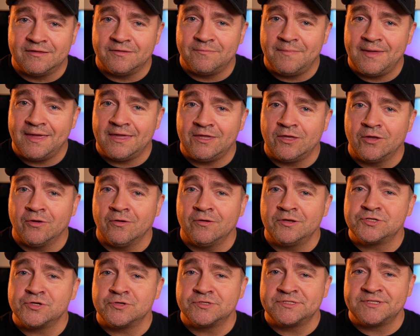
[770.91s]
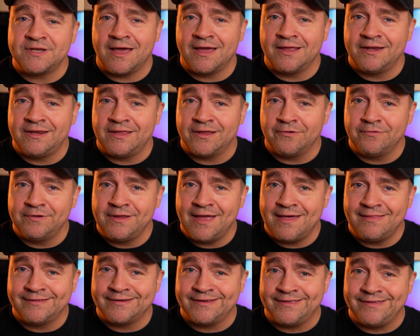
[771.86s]
to make your chosen idea a
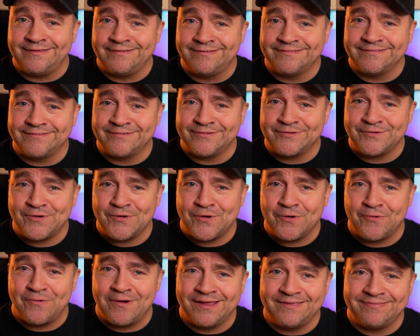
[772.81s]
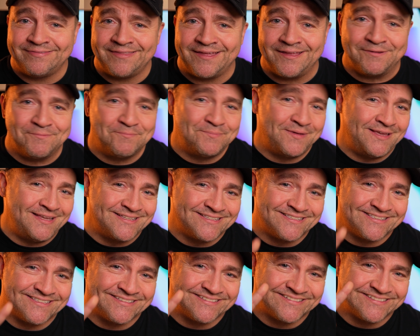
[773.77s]
reality. All right then,
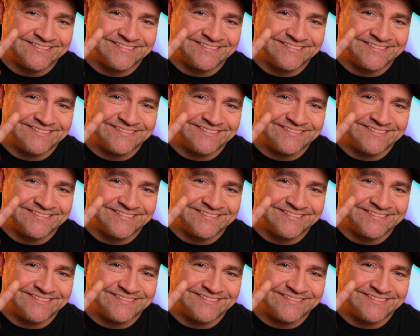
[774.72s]
peace.